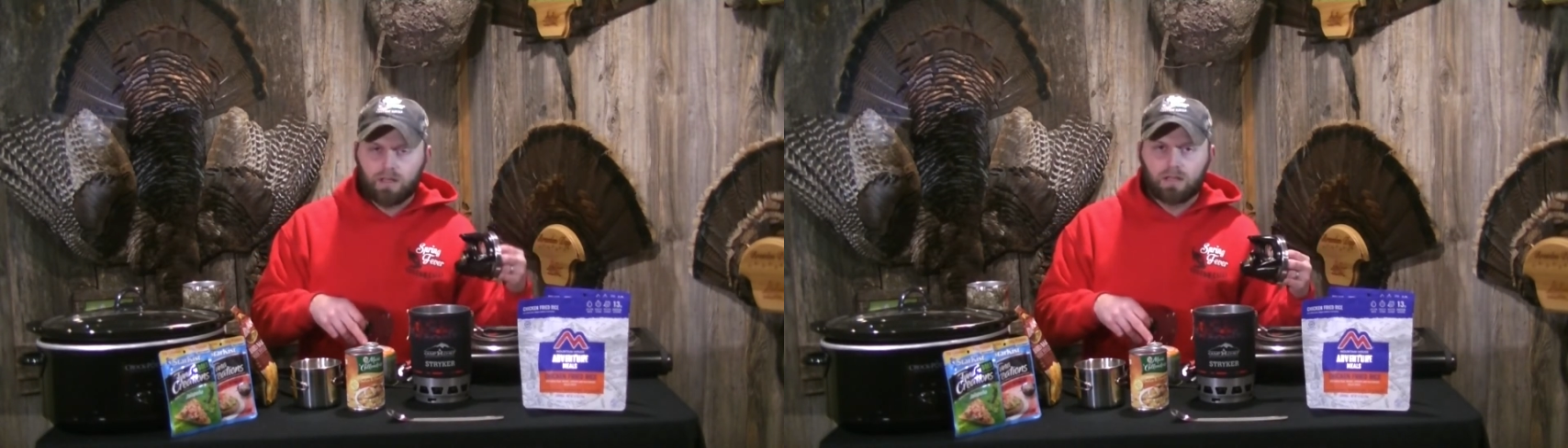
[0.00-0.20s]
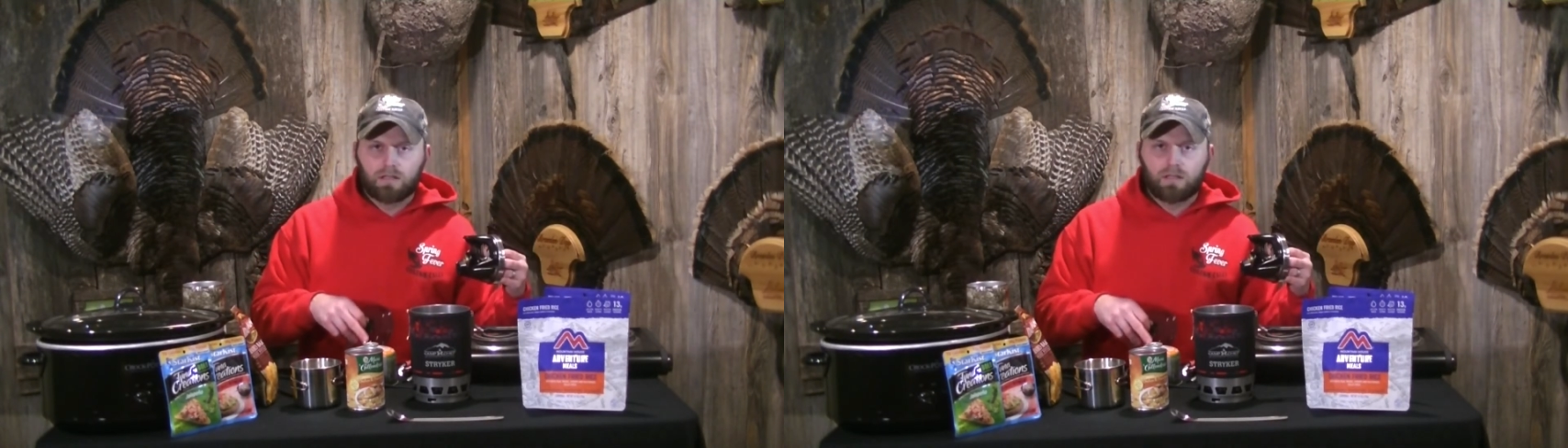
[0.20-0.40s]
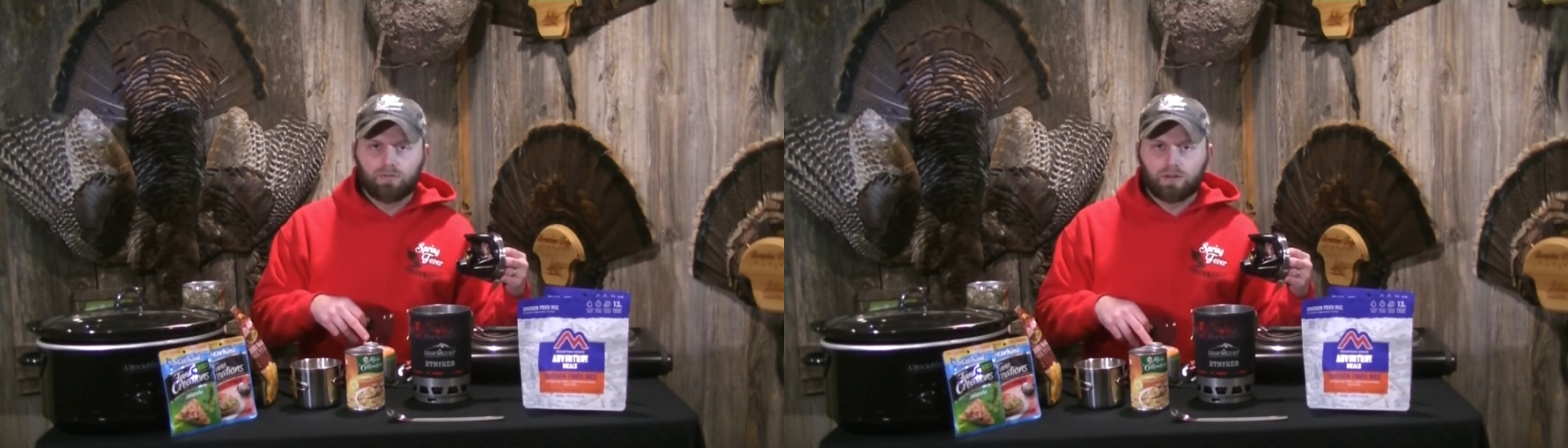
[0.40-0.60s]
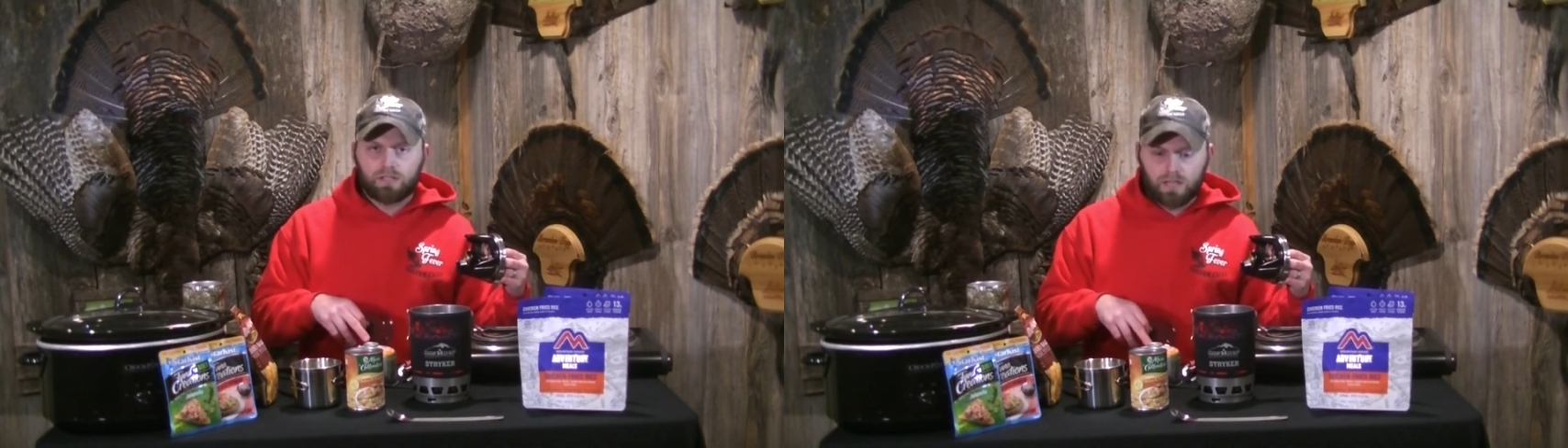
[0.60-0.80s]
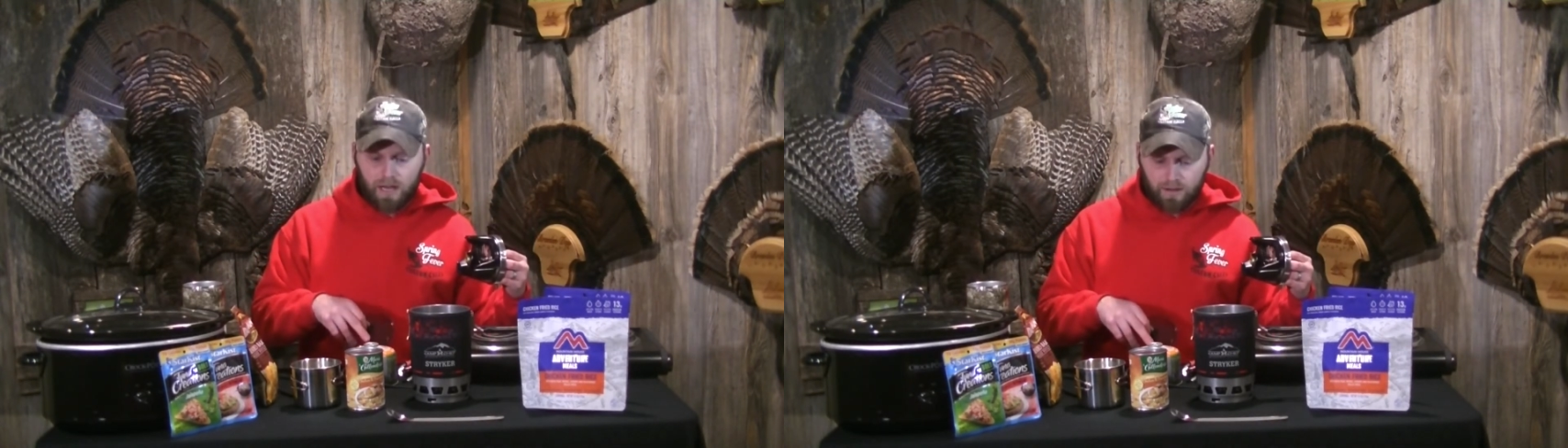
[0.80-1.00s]
You have to get a
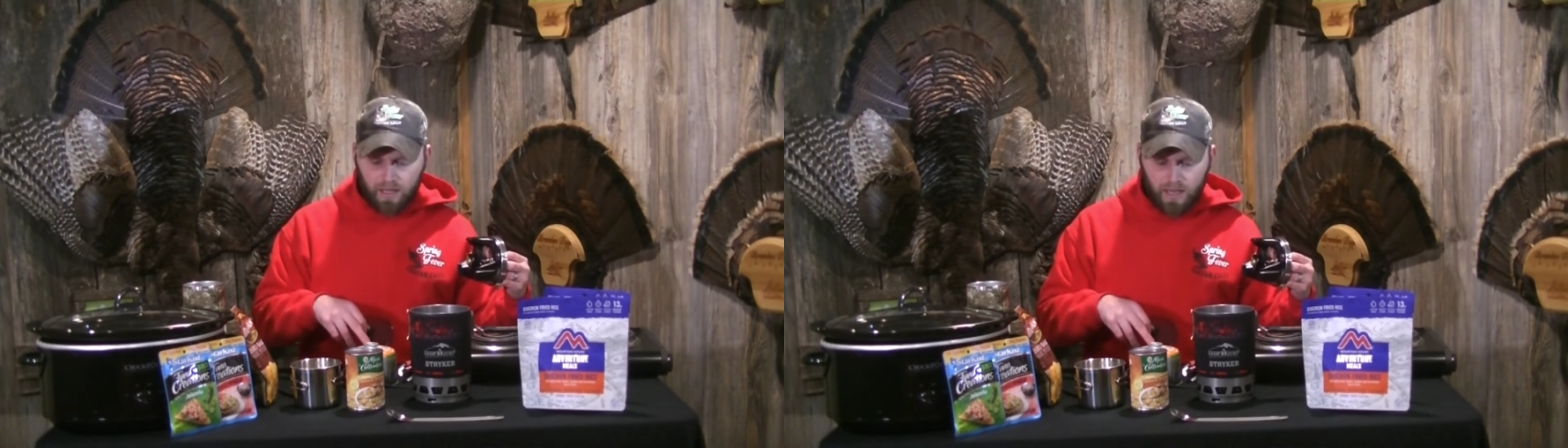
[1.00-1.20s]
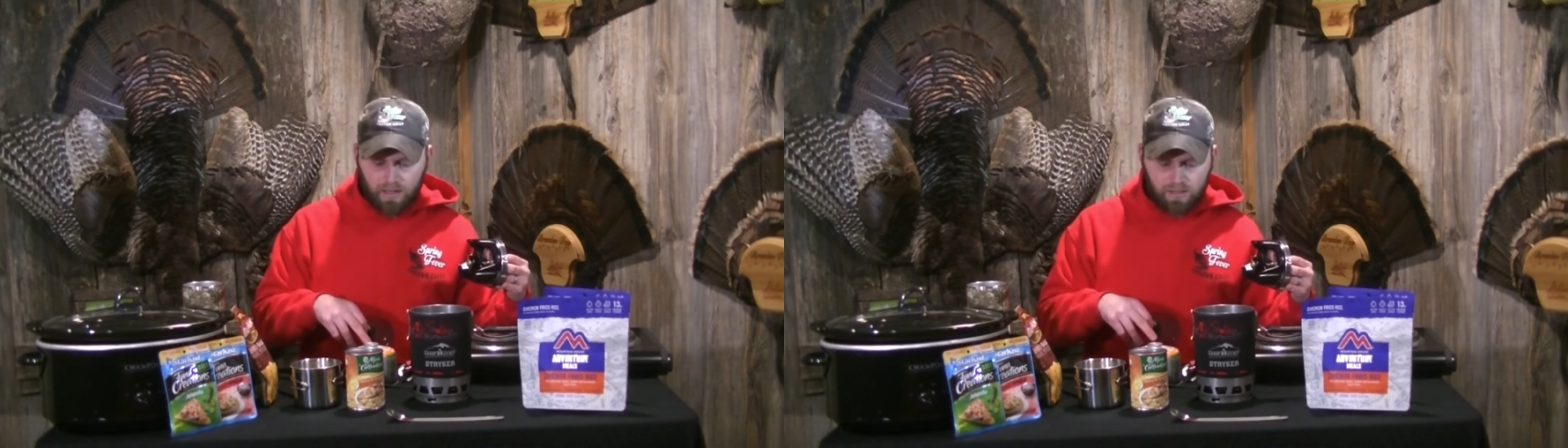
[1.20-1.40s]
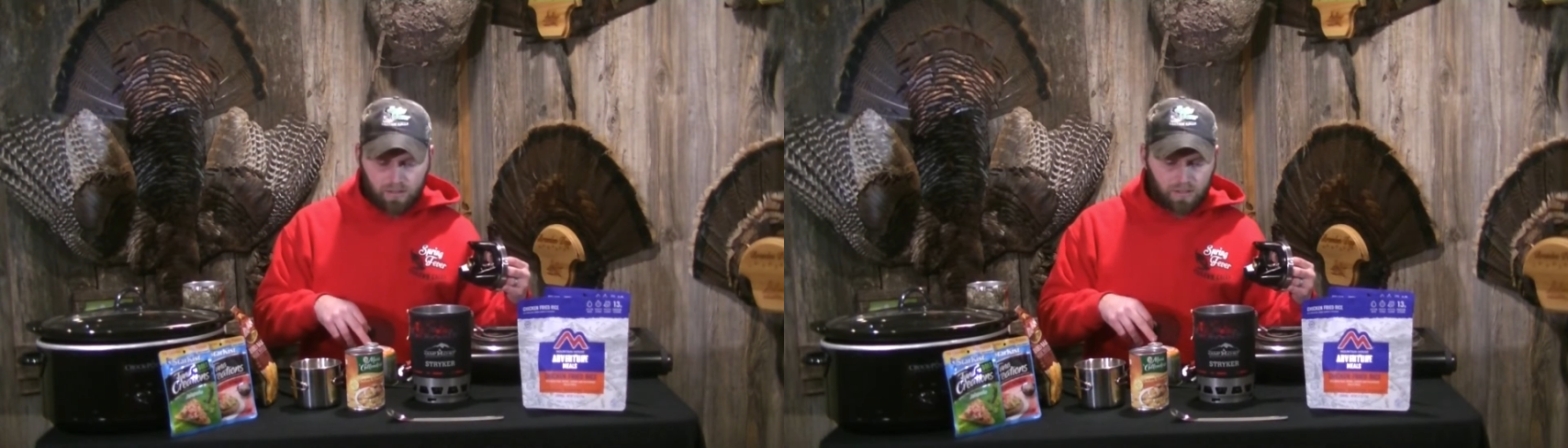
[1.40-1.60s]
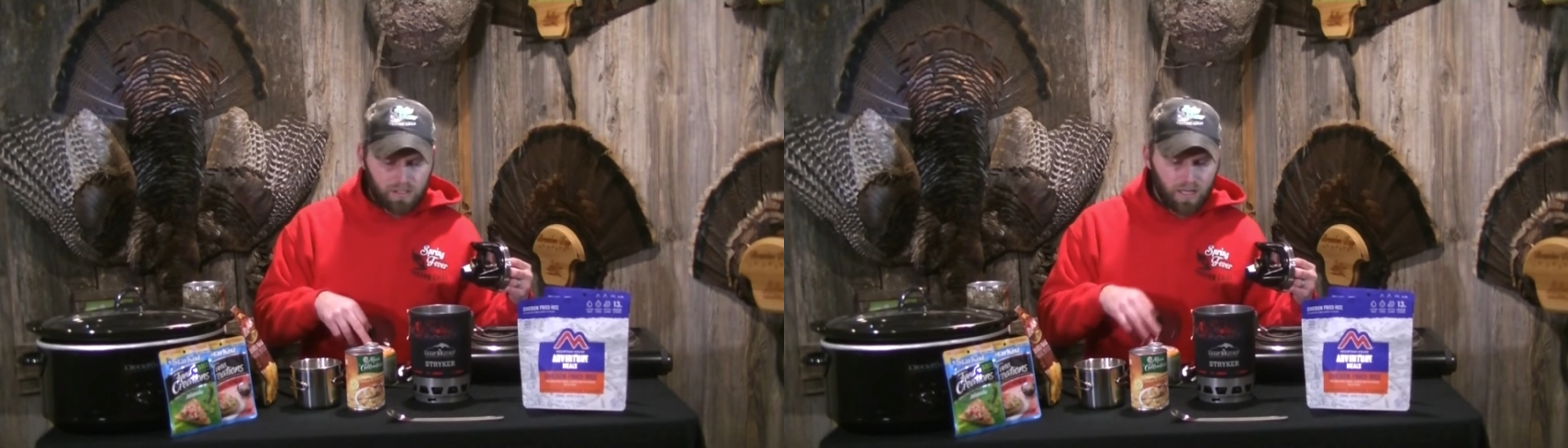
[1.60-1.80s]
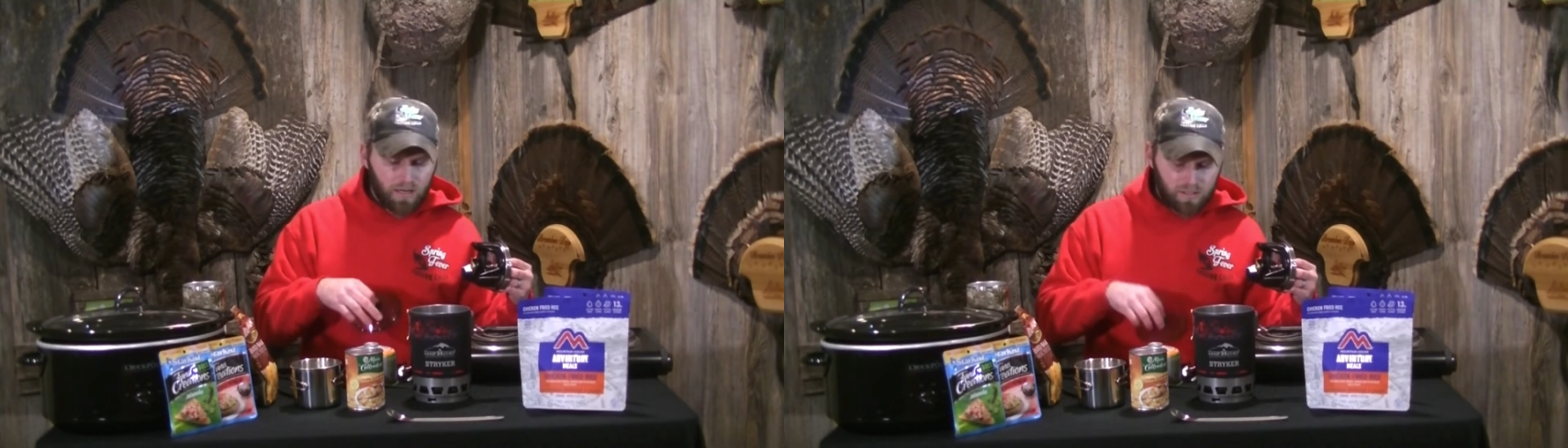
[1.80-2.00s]
different style canister.